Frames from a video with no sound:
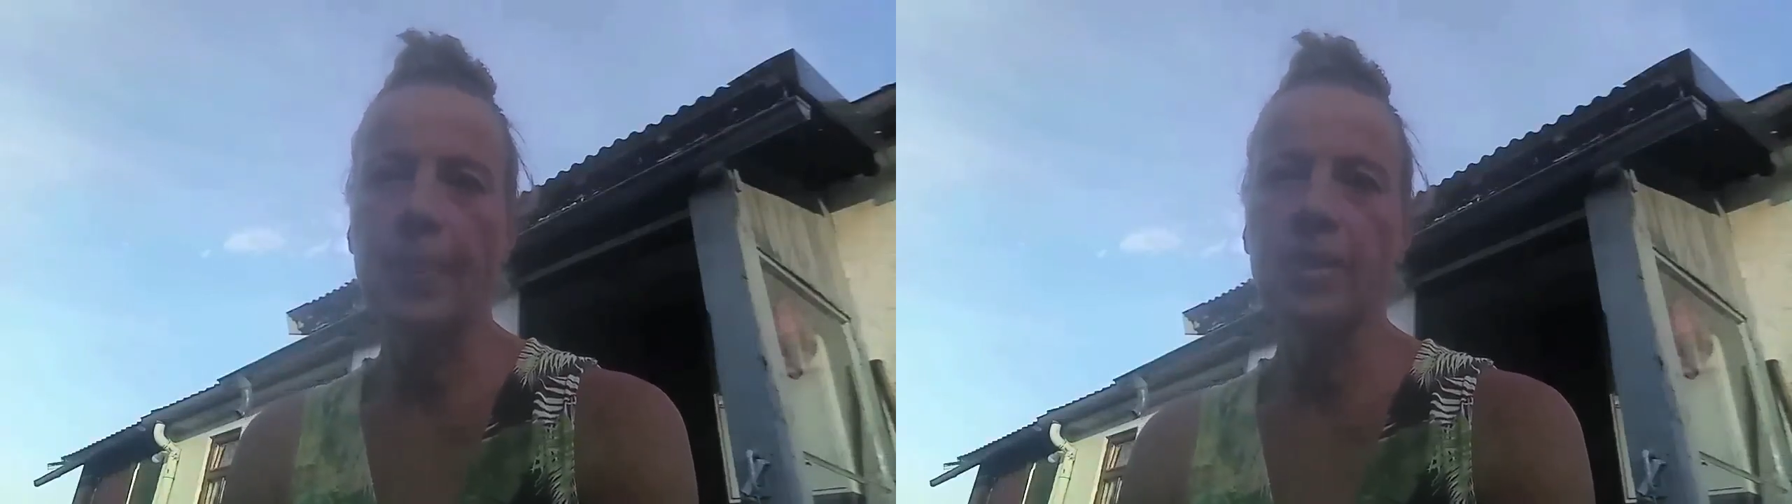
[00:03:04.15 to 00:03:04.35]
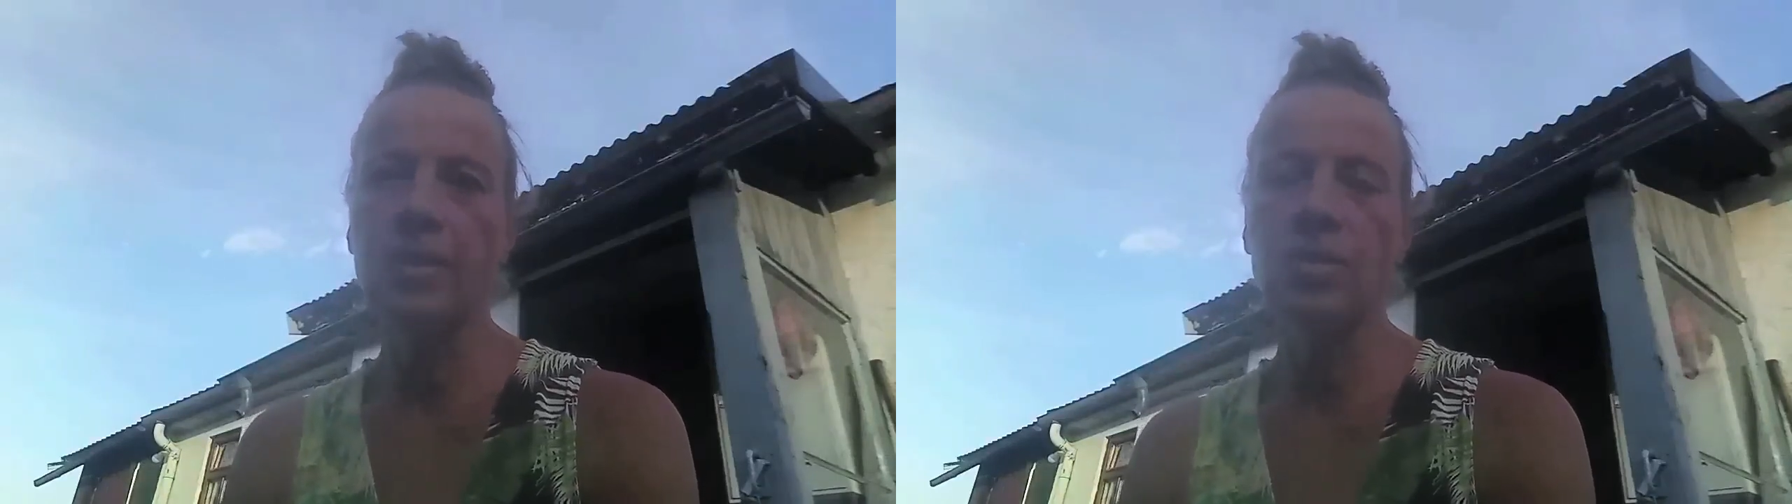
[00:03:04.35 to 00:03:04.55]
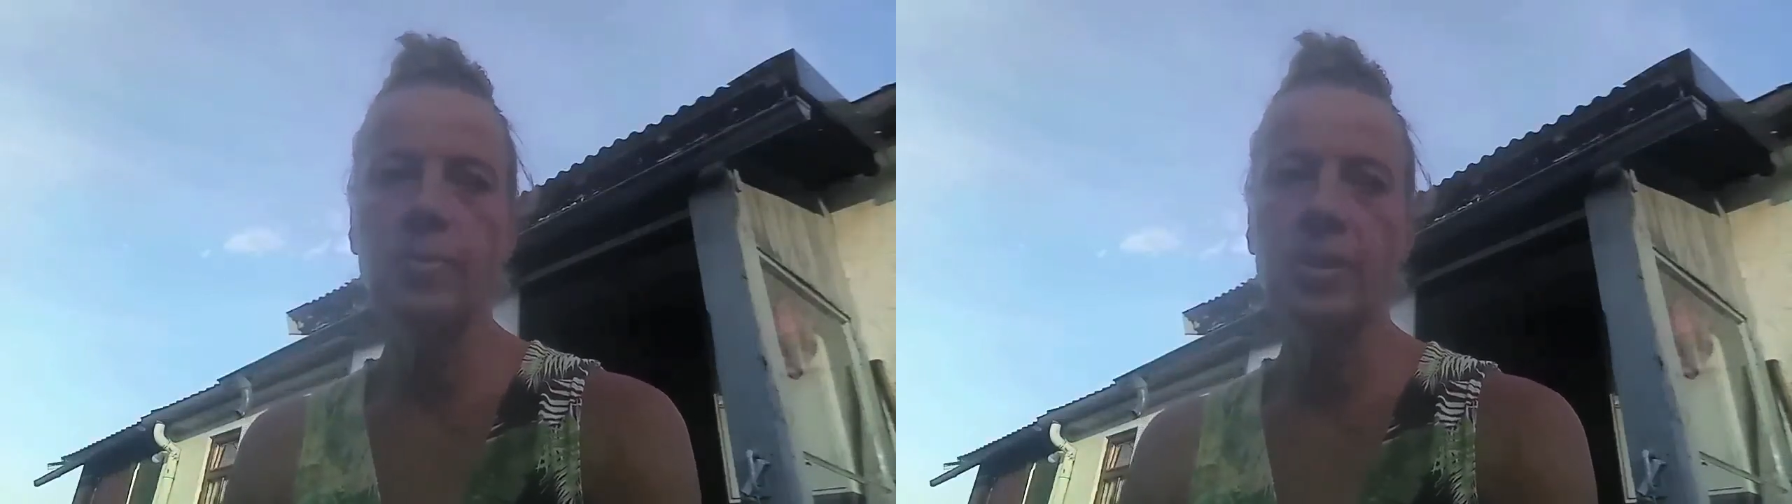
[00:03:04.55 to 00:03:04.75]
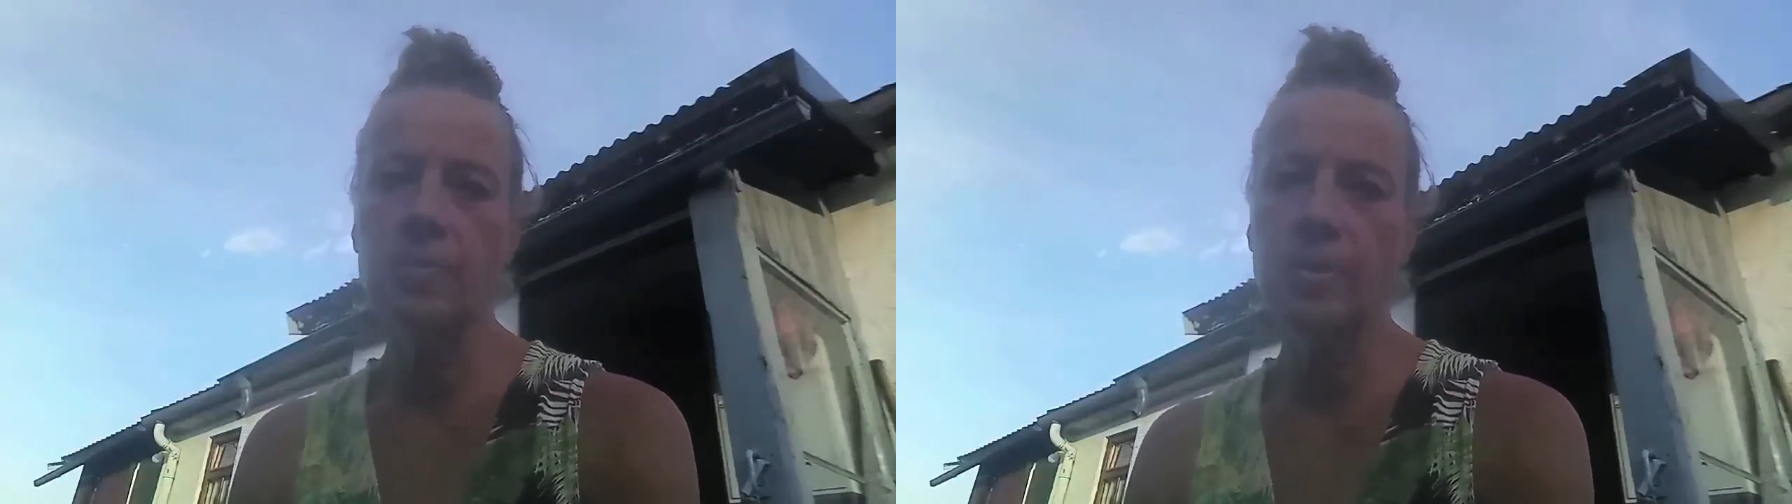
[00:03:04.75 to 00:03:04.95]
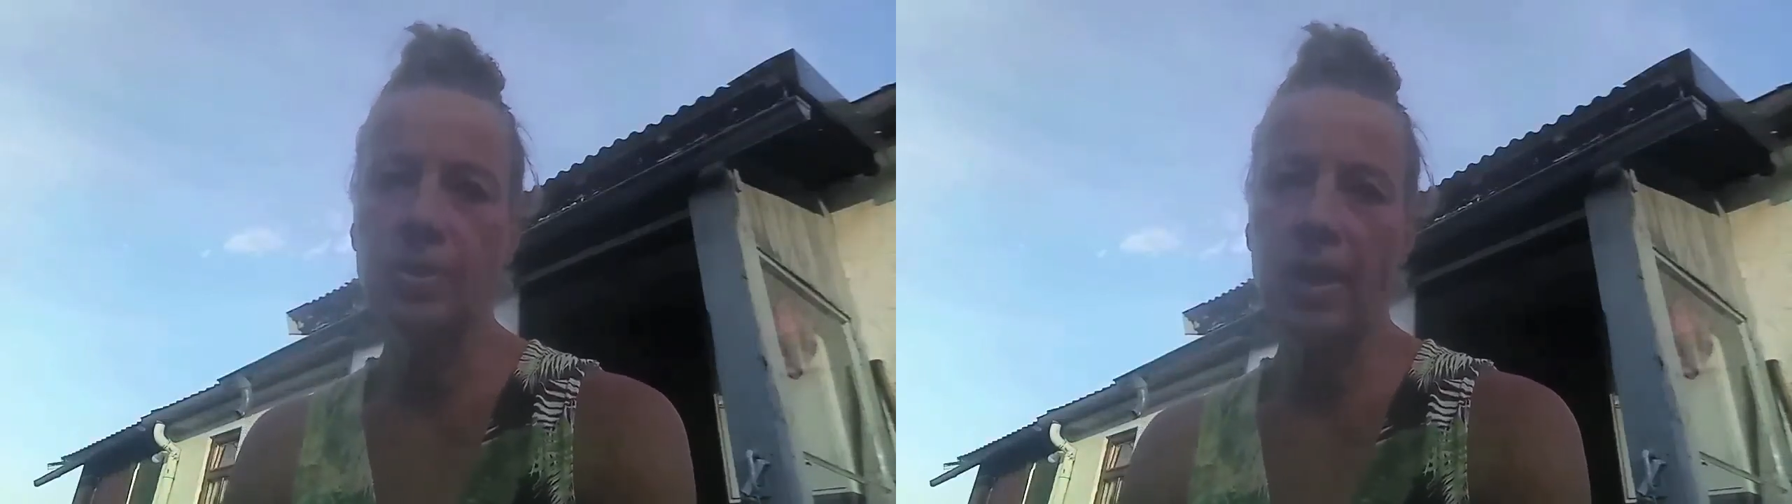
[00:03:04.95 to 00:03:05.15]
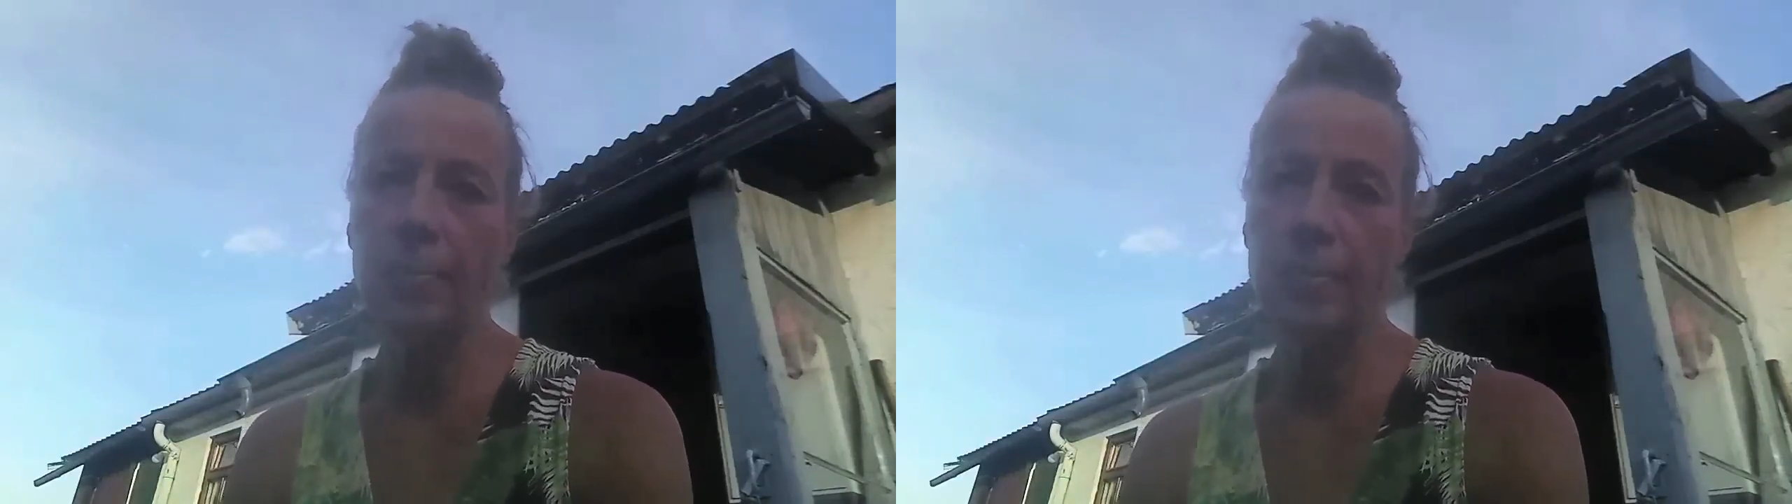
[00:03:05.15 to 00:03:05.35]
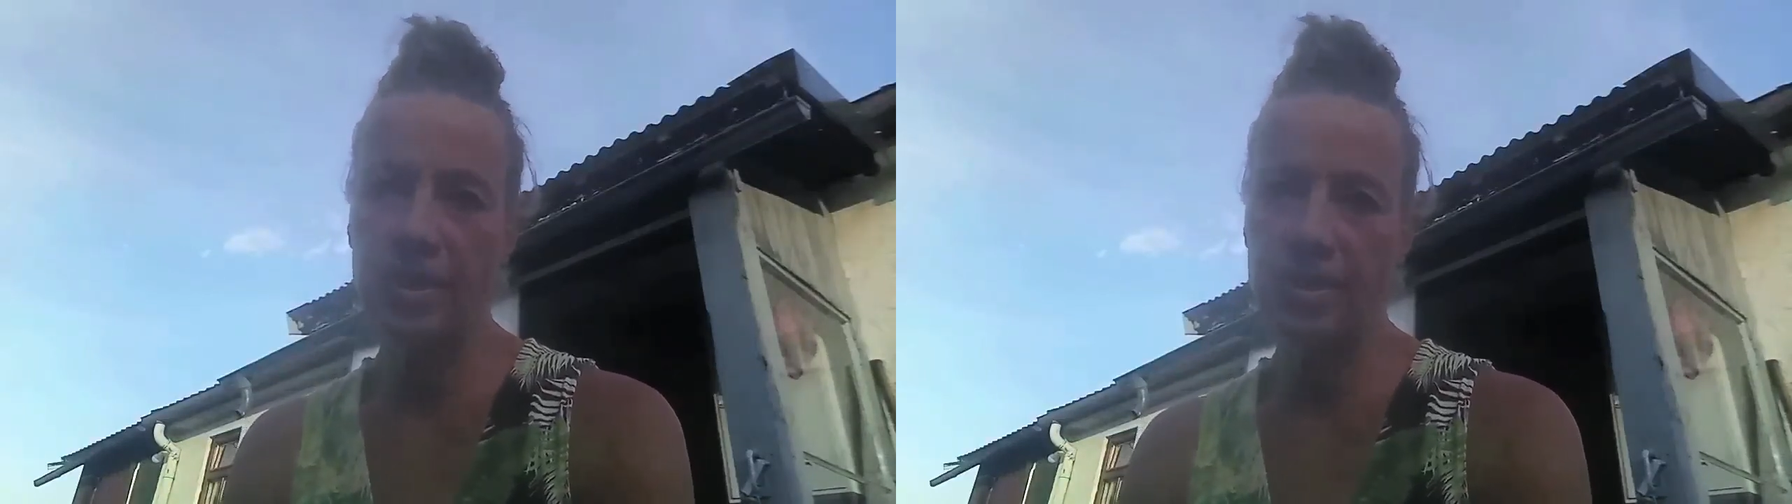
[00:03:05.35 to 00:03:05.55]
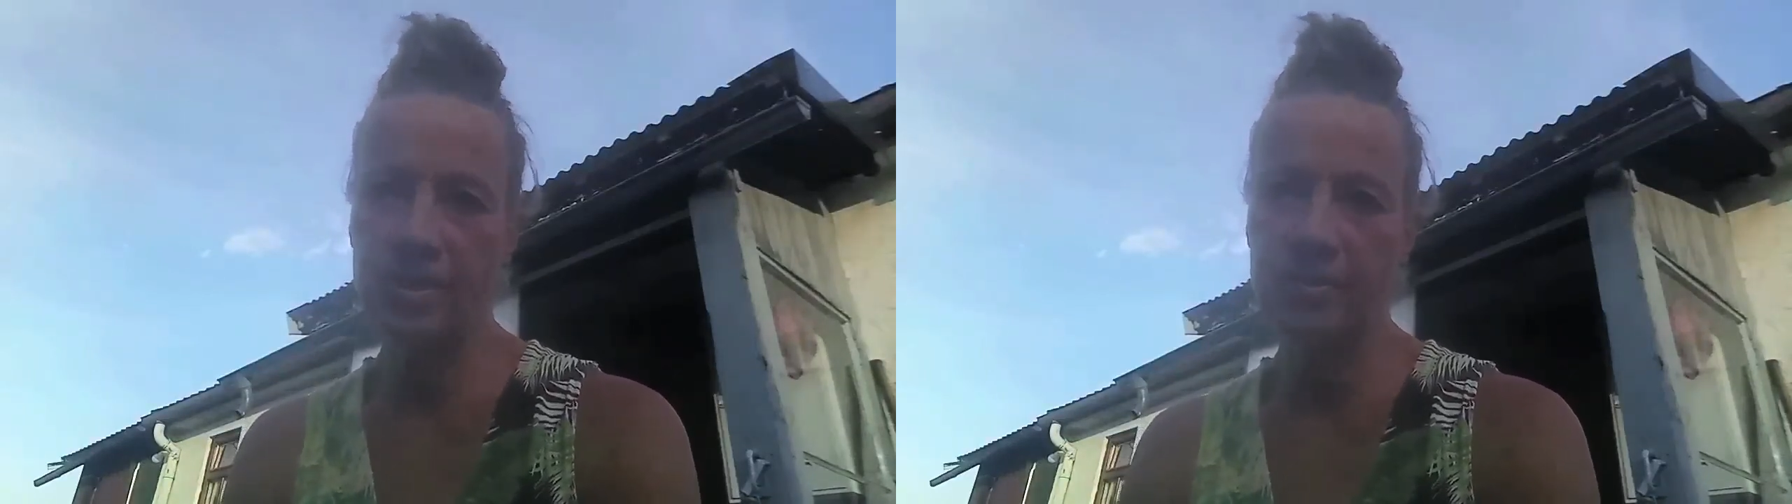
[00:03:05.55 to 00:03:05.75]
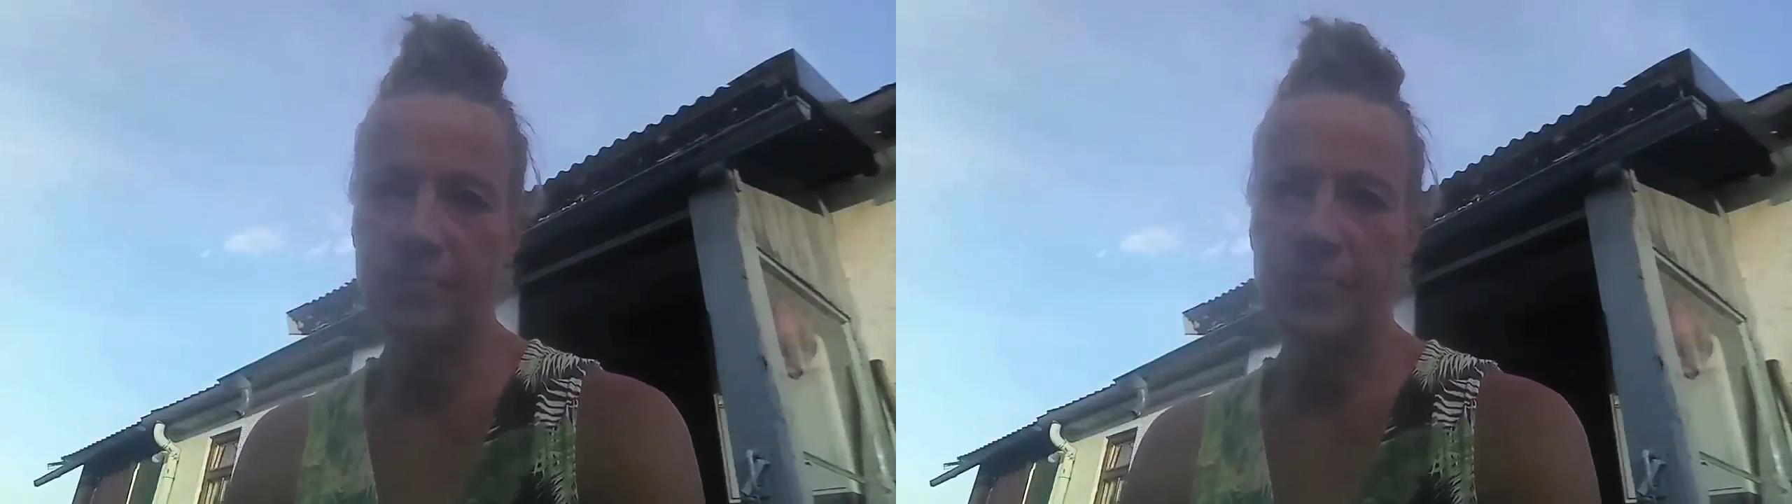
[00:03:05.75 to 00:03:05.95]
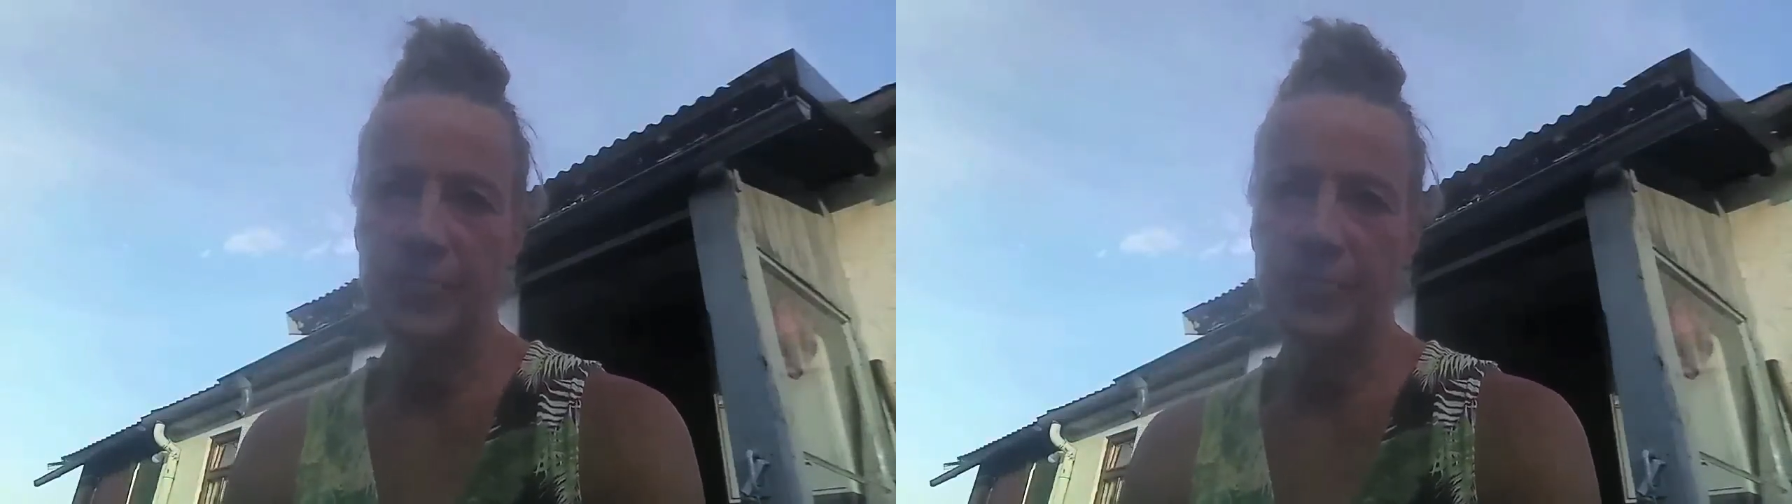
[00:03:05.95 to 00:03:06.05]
The topic about happiness.